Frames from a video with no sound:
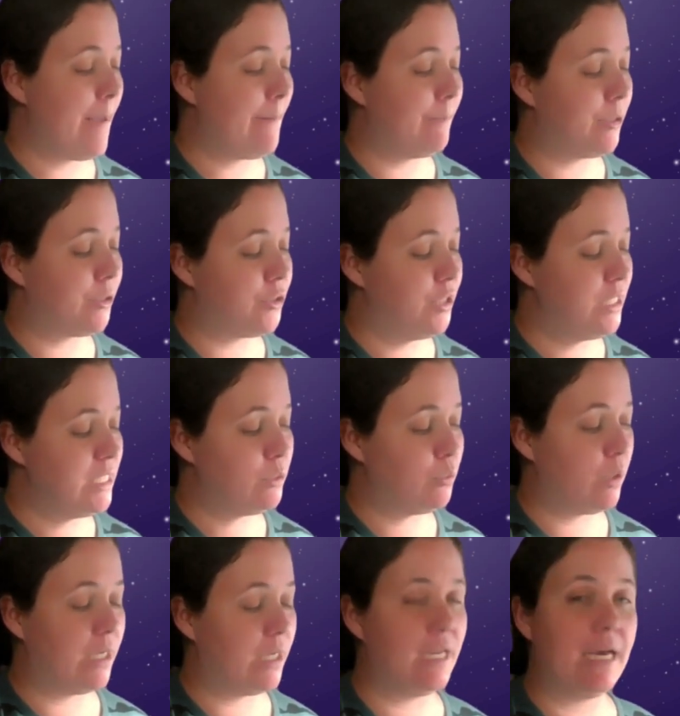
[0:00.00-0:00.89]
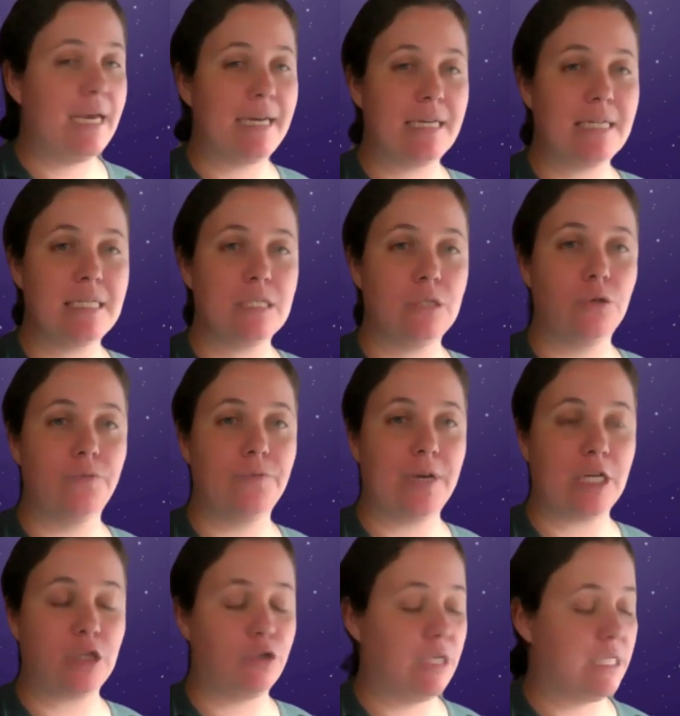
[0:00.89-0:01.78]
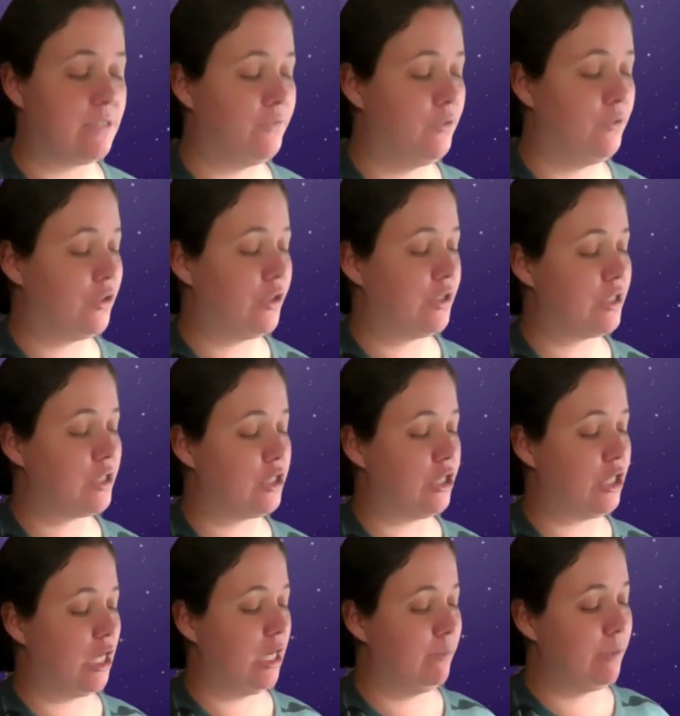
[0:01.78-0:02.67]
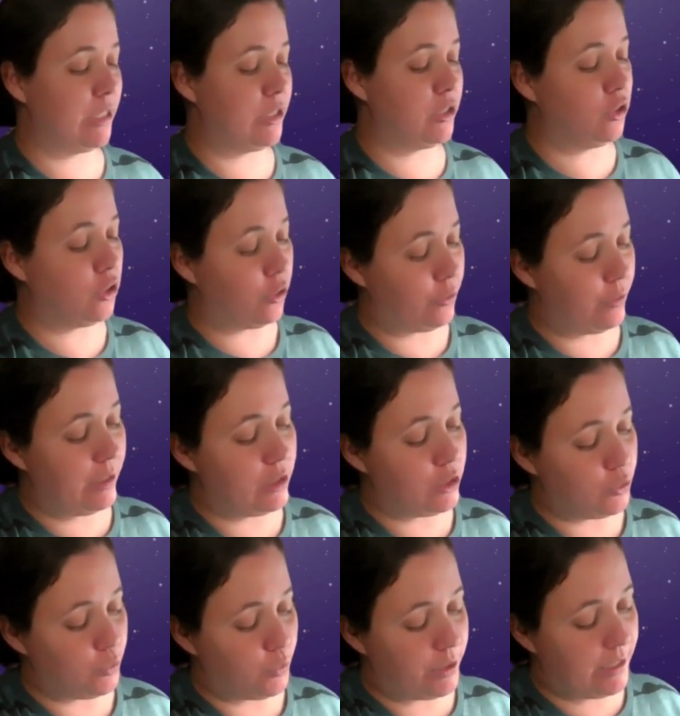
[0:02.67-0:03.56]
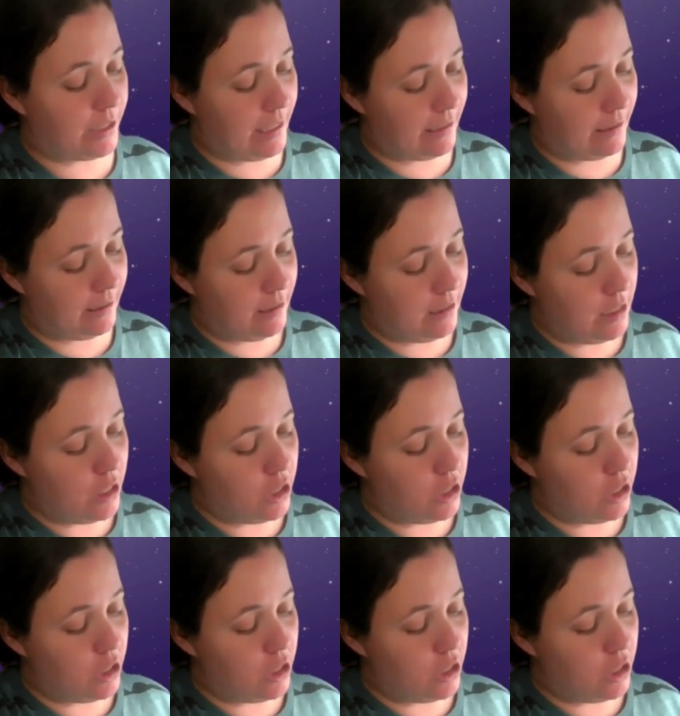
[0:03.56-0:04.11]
But this one I can still factorize further. So now I'm going to go and do it again.